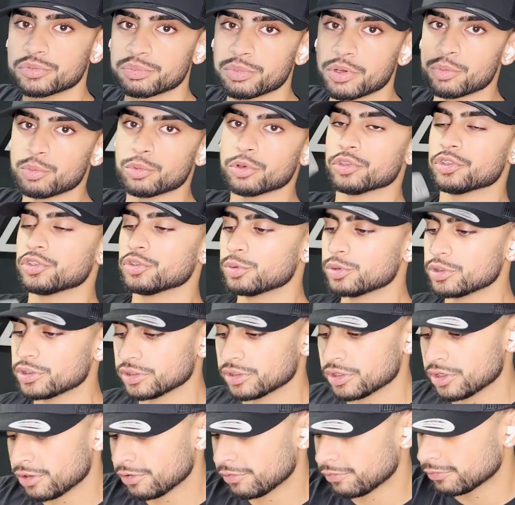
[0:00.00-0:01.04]
but we'll do it
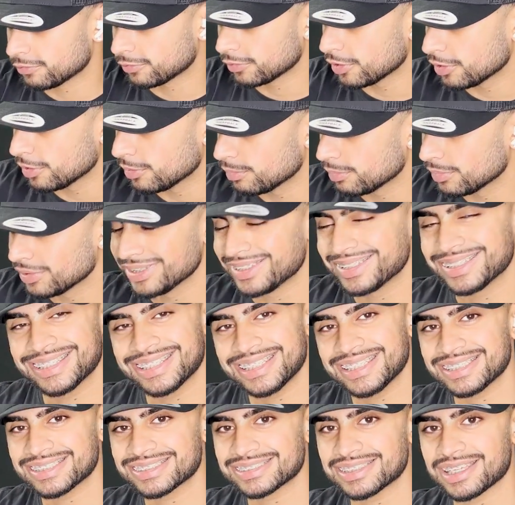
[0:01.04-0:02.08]
from the
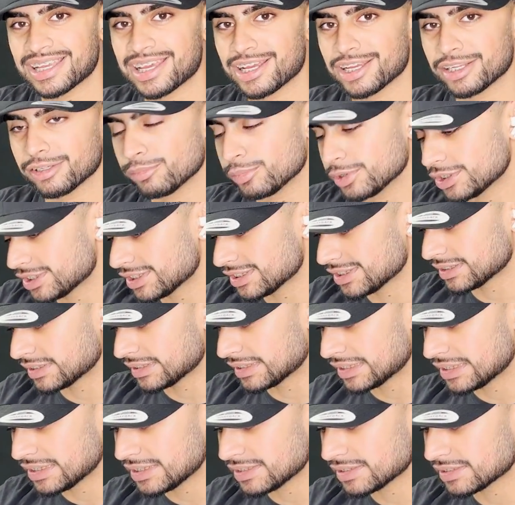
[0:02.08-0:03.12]
ink side, which is
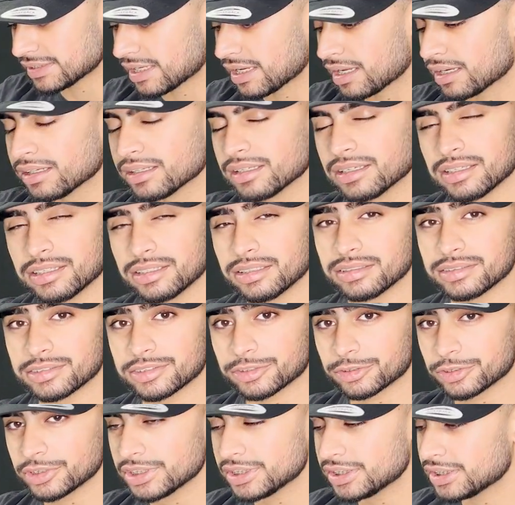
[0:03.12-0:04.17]
the inside of the
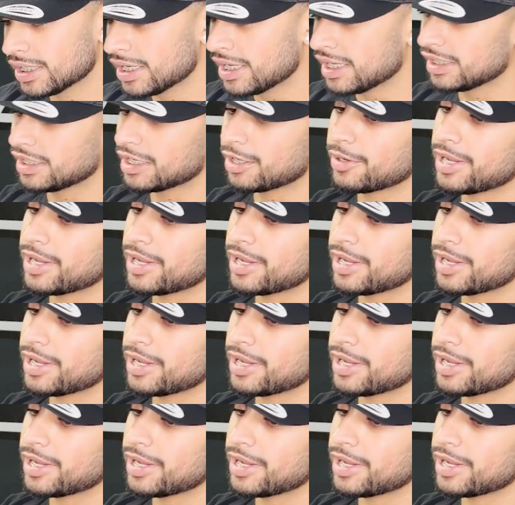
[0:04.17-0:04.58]
screen. Now,